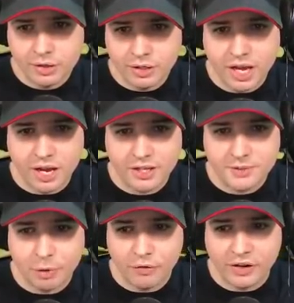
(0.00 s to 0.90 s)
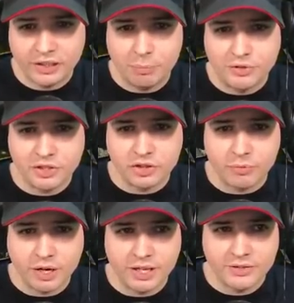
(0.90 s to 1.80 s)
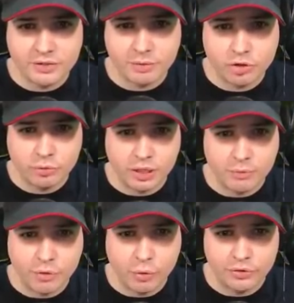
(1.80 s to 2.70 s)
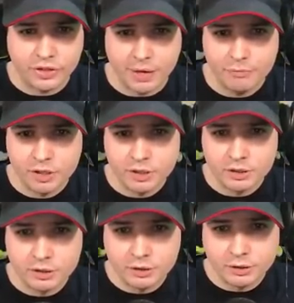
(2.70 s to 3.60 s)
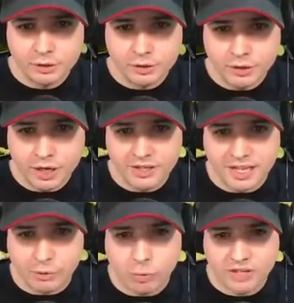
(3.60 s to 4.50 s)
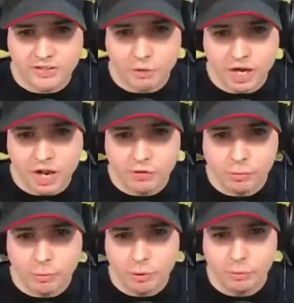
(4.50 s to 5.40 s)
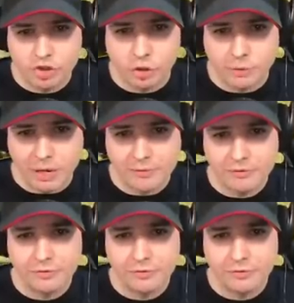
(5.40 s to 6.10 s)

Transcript: Yeah, it's perfectly positioned right next to him, shooting him the whole time. And he's like, what is going on? Who's shooting me?